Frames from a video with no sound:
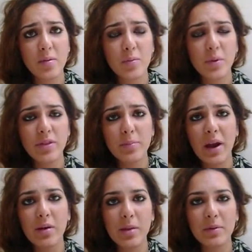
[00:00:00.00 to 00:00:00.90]
with the
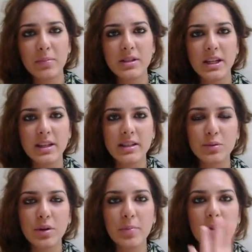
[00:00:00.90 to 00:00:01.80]
Bourjois lipsticks,
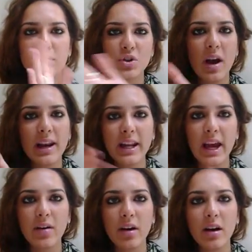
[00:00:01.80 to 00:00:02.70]
it's all a bit of trial and
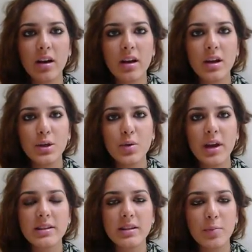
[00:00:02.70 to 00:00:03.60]
error. You
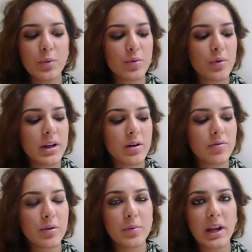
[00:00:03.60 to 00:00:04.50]
get some with really good
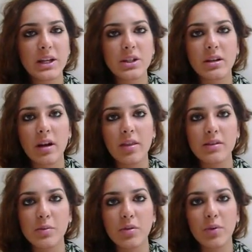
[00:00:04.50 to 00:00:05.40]
formulation and
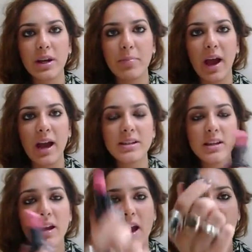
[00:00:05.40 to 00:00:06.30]
others with really bad.
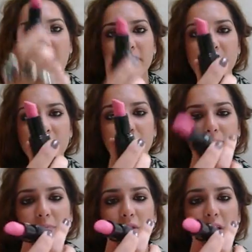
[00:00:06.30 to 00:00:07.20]
And
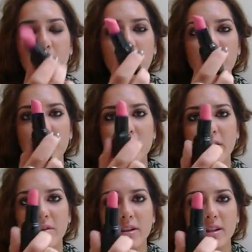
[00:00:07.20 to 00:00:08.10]
the
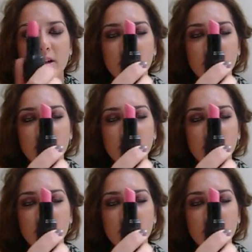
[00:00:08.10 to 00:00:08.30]
147 is the